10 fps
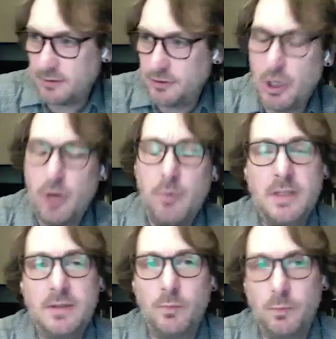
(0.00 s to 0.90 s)
Joe
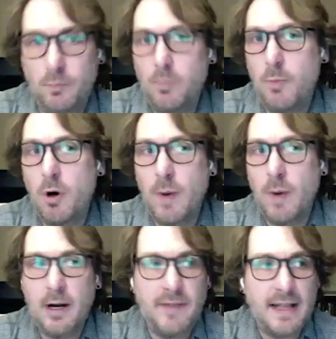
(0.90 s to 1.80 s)
was more
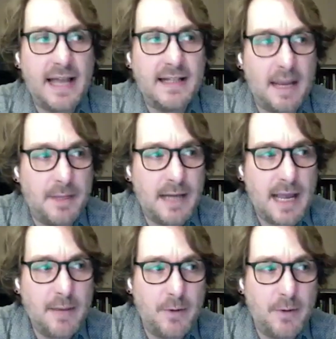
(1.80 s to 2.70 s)
aware of at that time than I
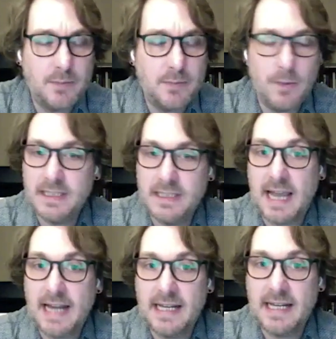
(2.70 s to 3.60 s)
was this
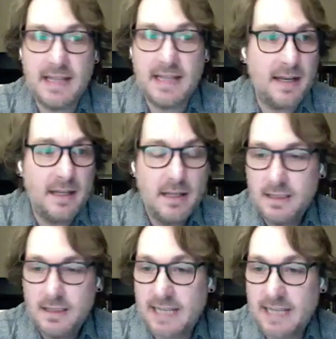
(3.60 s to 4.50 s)
idea that
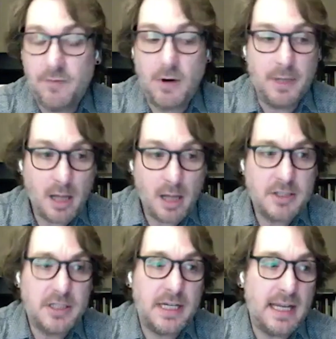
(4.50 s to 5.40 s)

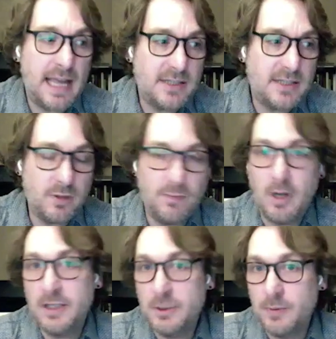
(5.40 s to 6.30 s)
psychopharmacology has sort of
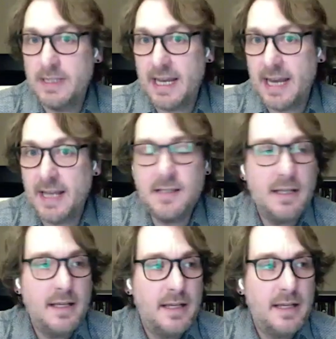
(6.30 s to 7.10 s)
run into a dead end.